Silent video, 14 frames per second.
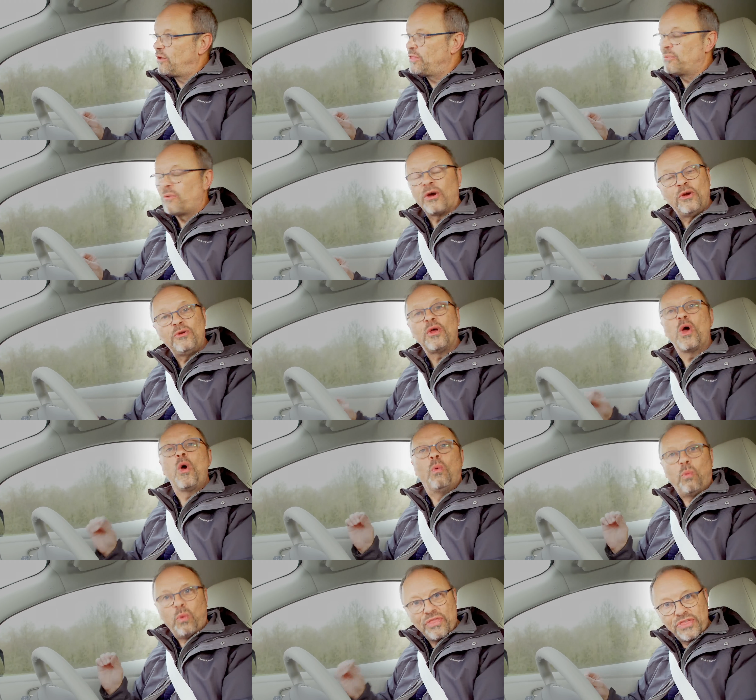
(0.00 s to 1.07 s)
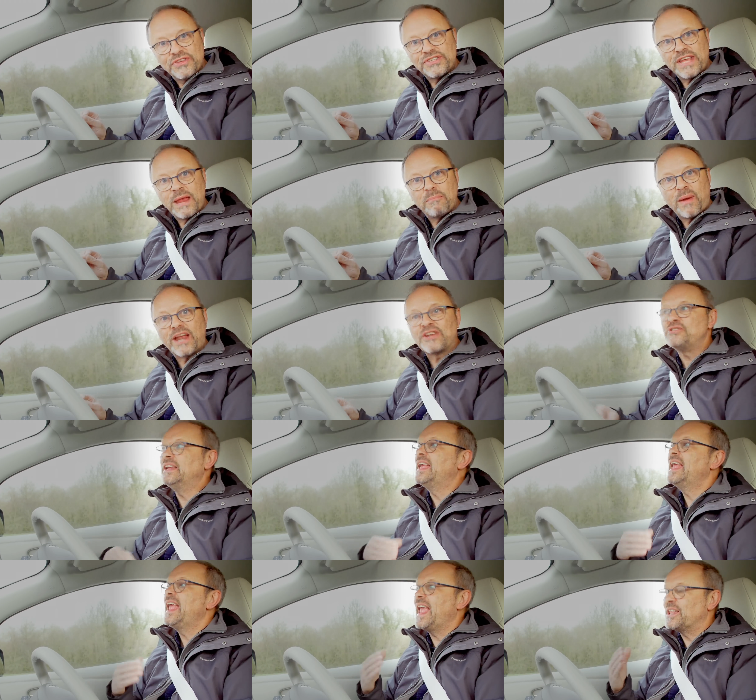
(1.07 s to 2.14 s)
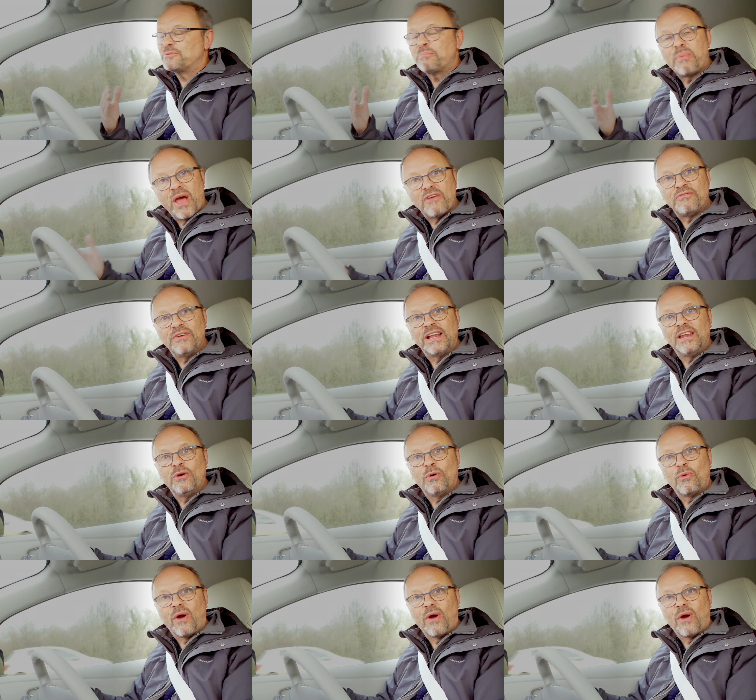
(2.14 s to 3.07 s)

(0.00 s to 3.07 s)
on the road with the same battery, it's perfectly all